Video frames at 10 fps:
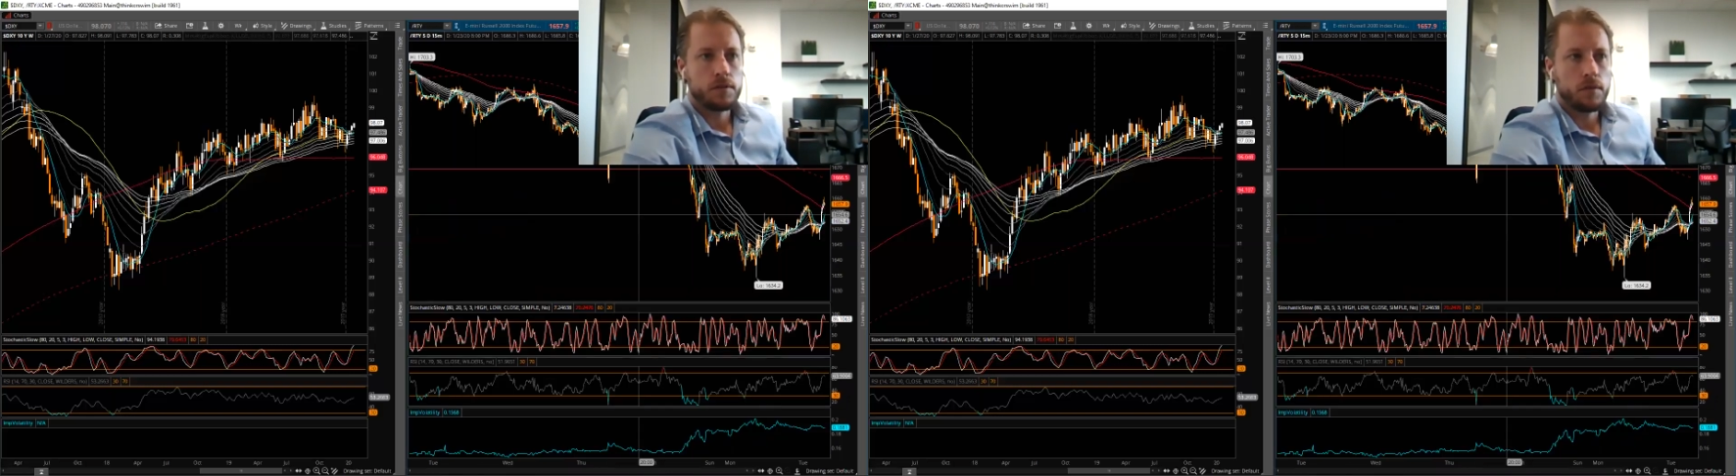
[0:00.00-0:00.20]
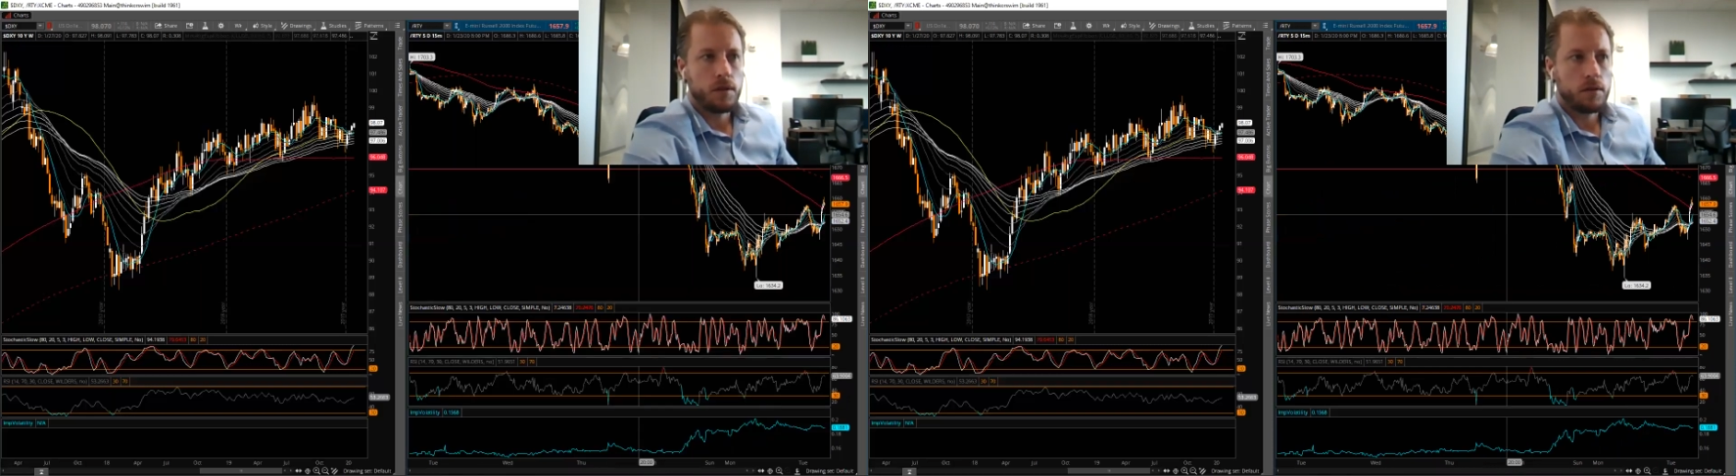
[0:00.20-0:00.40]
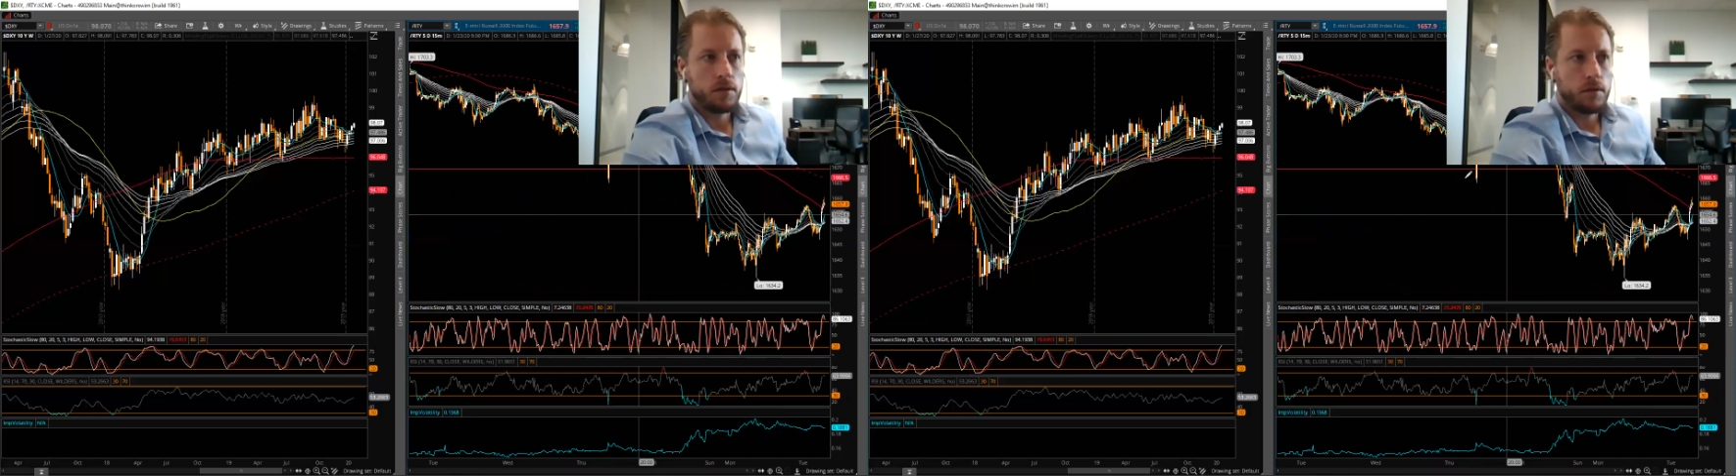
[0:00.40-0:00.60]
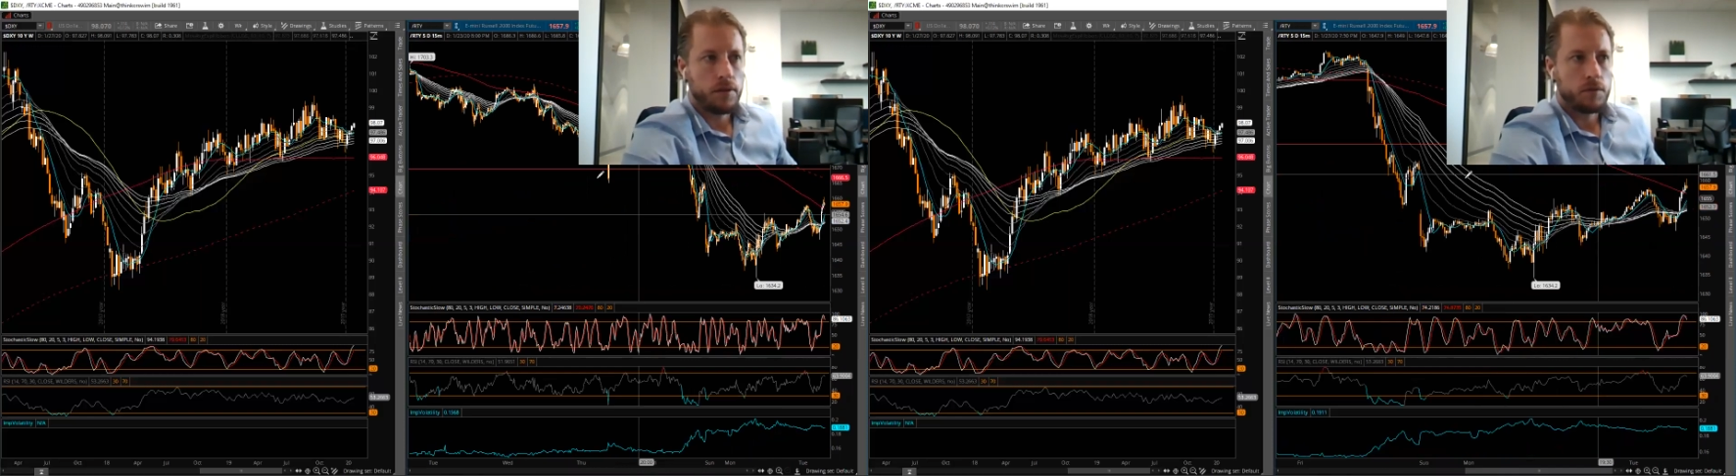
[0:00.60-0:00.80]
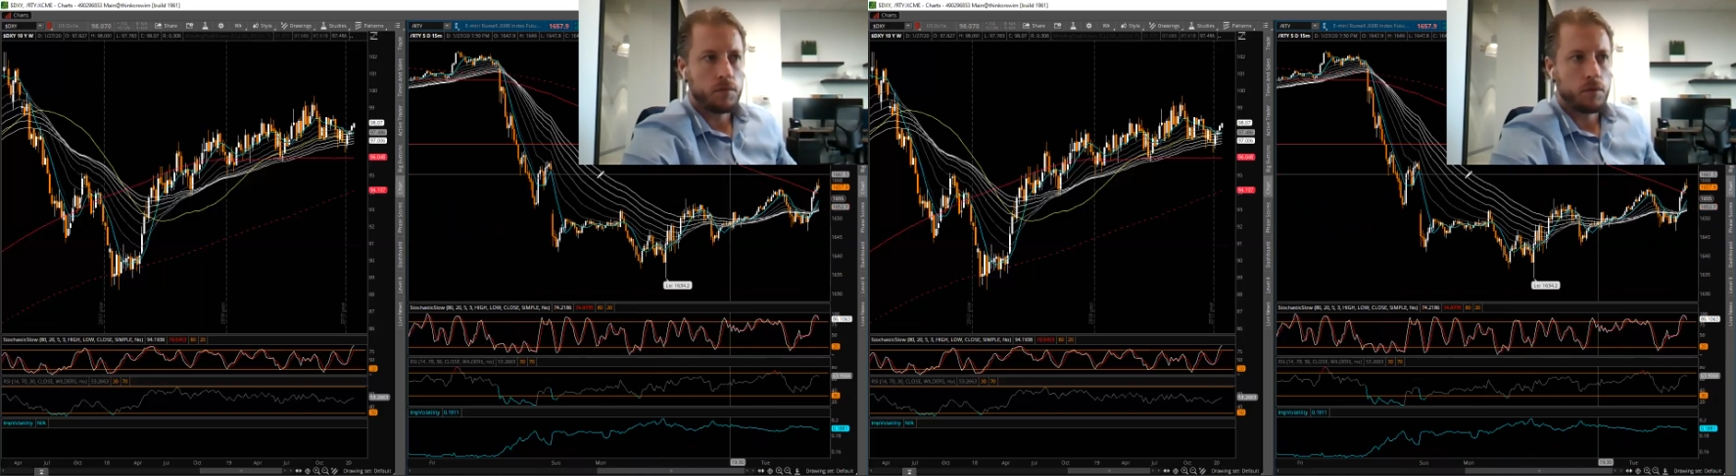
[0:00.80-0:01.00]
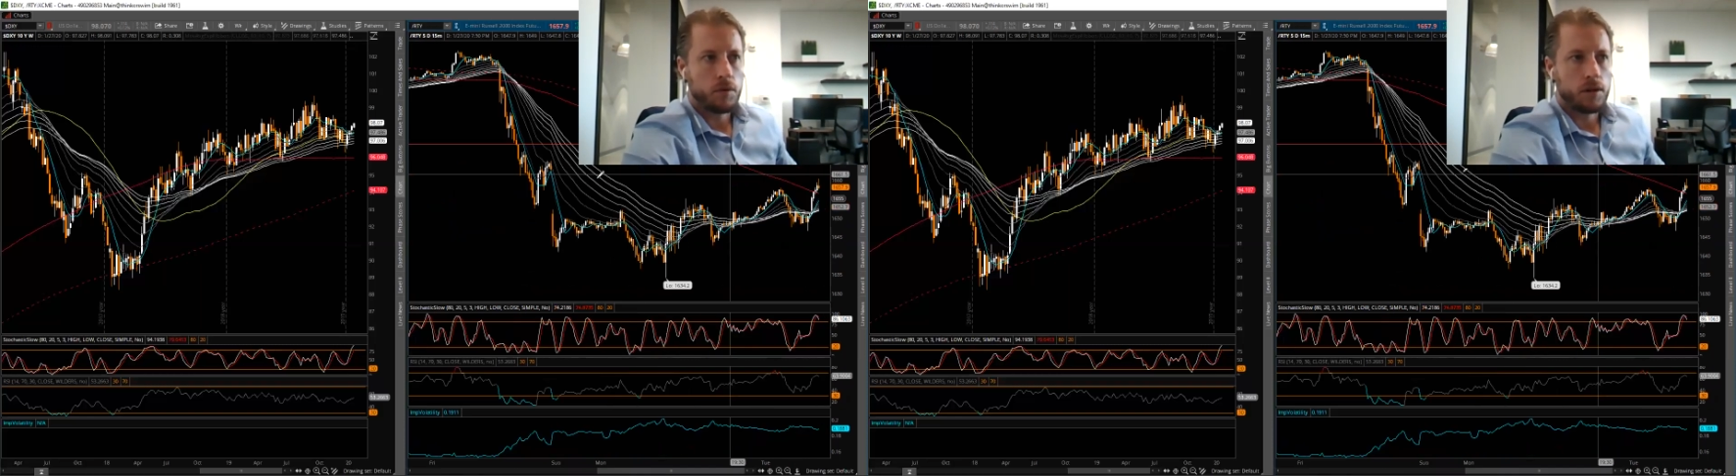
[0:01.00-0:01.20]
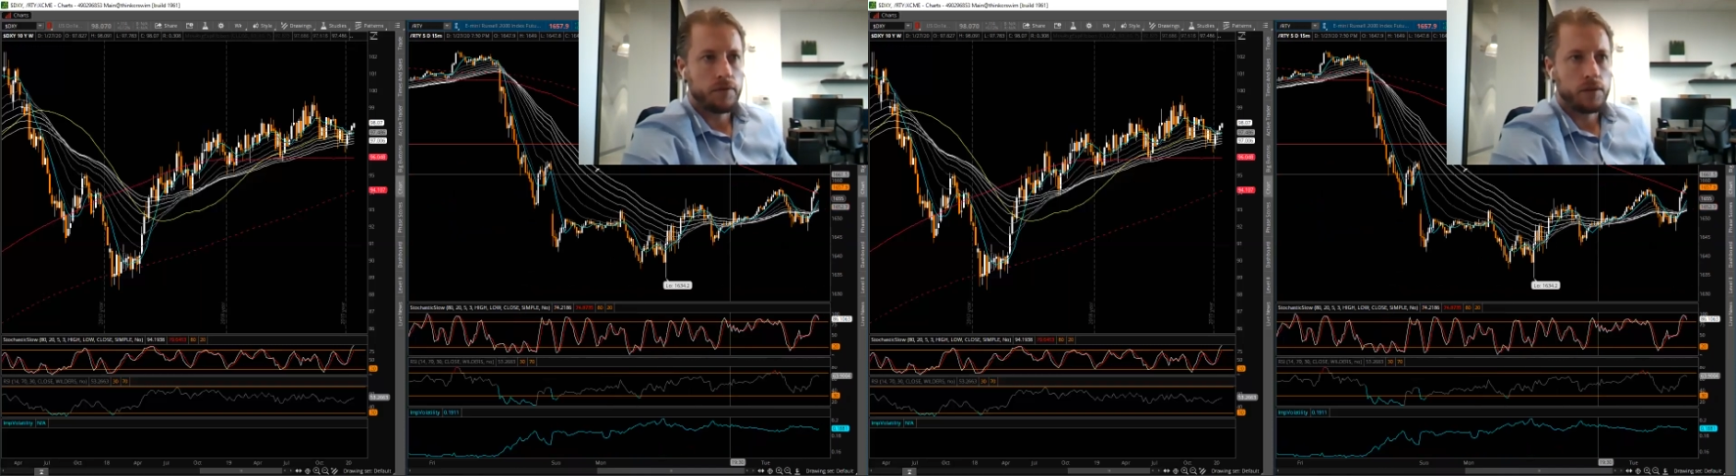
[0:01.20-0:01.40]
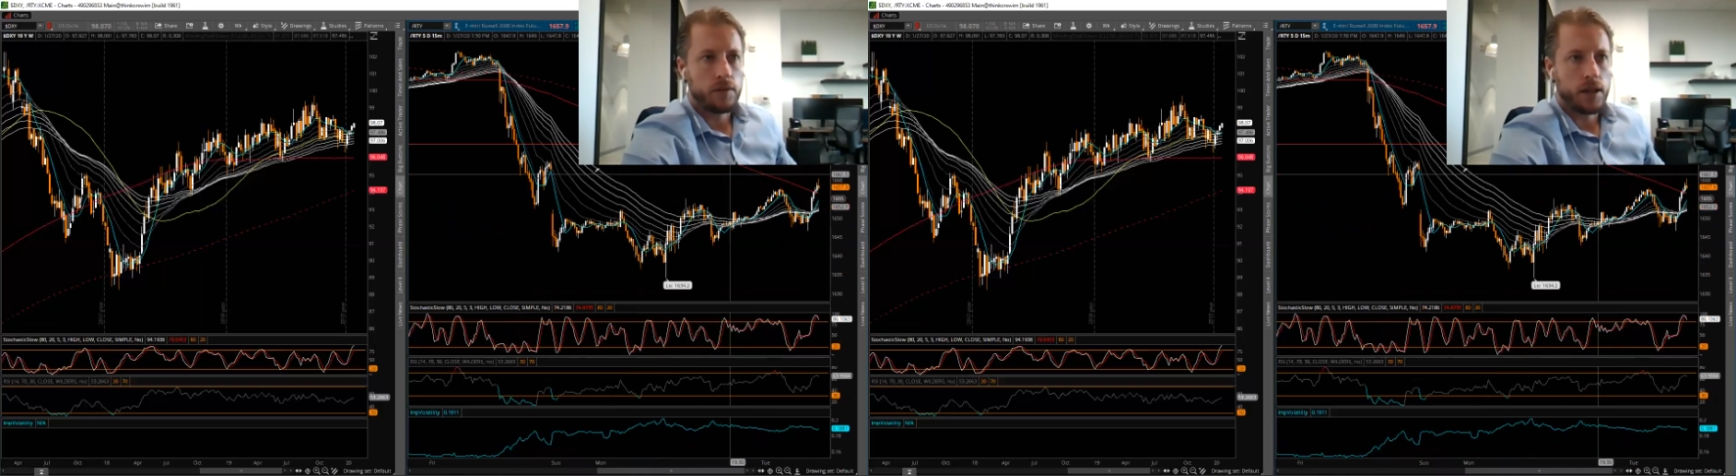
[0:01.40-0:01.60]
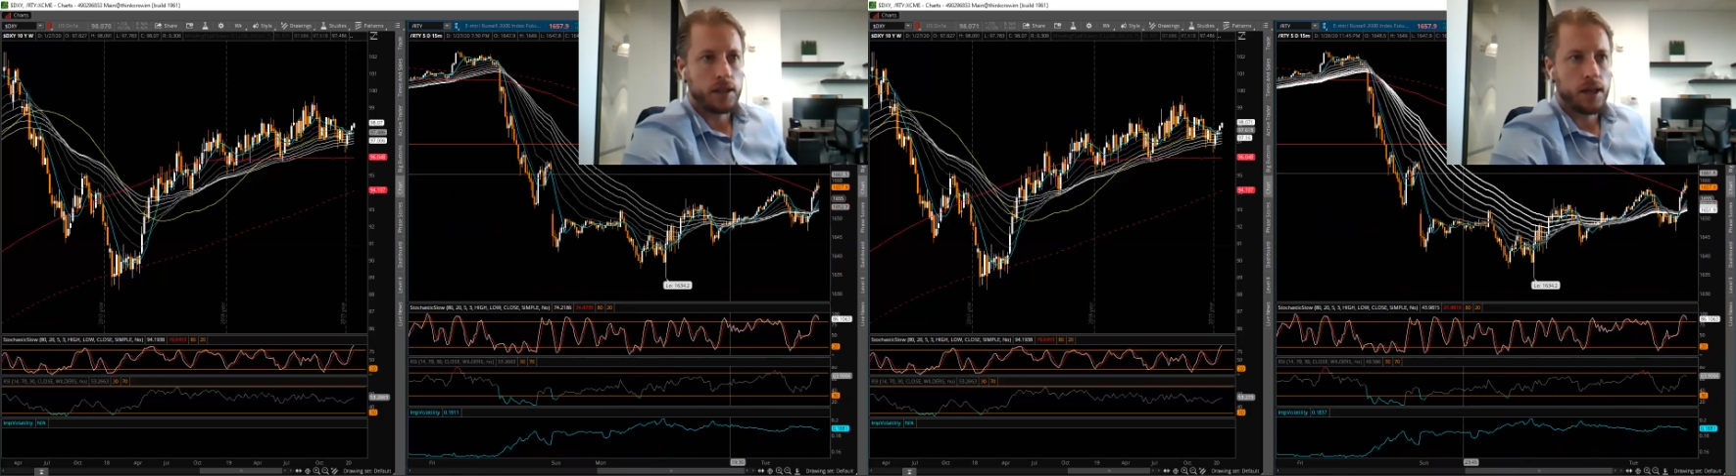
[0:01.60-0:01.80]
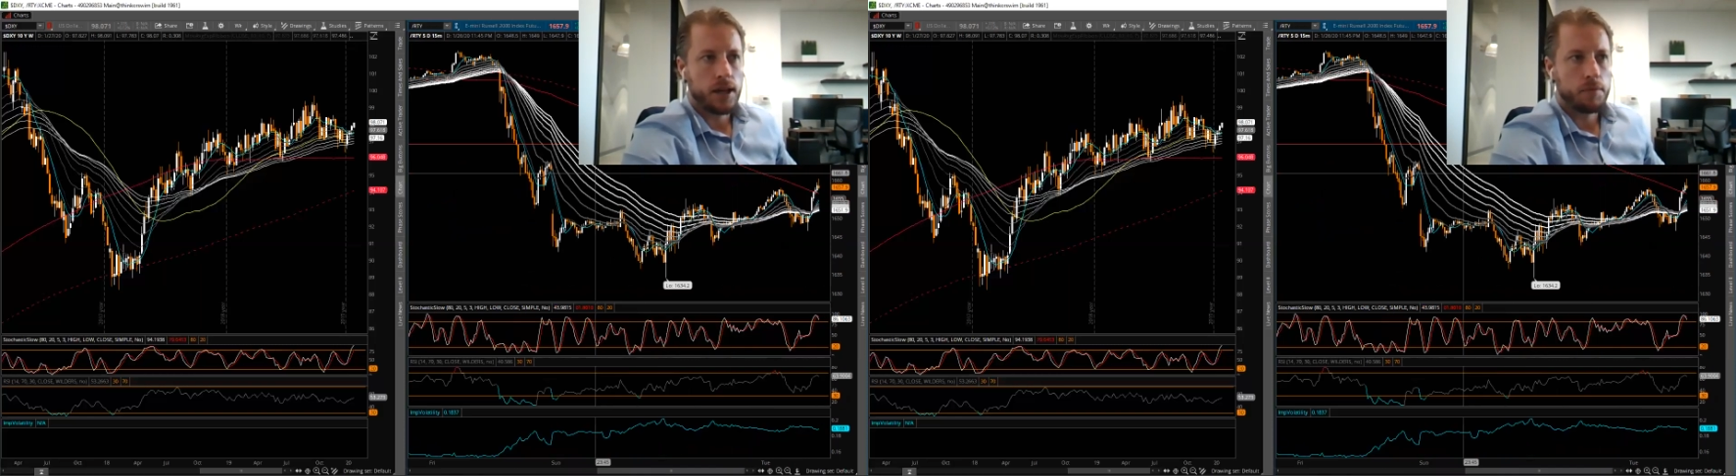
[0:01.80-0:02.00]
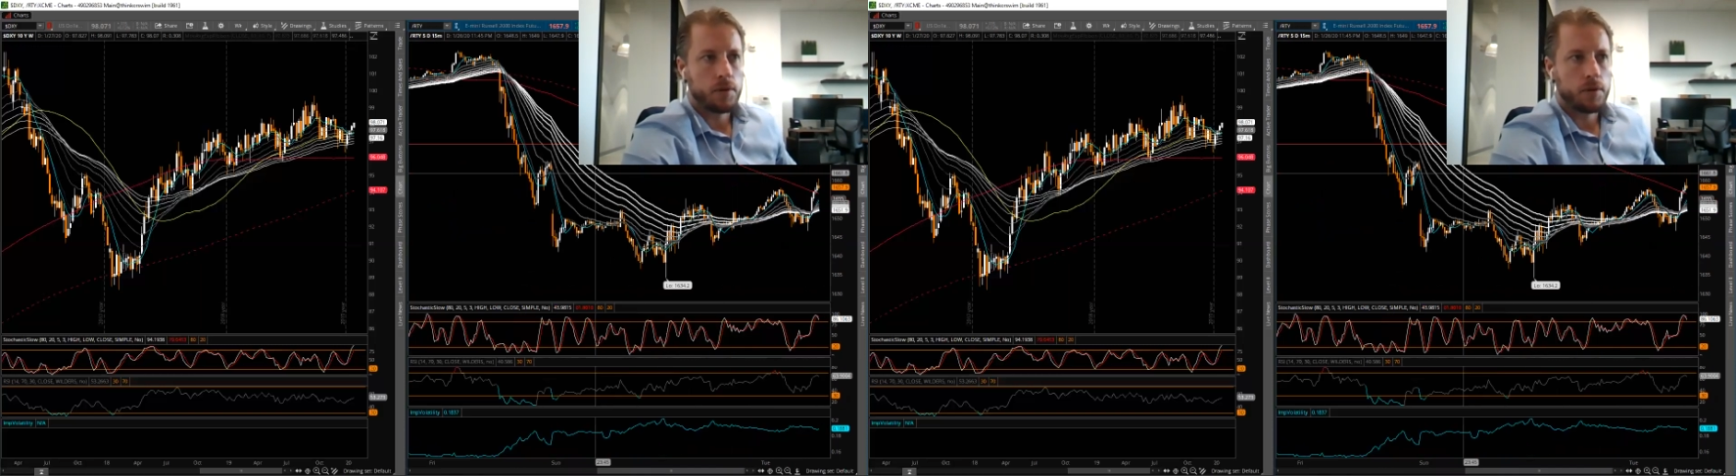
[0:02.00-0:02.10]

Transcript: I think we were going to fill that gap.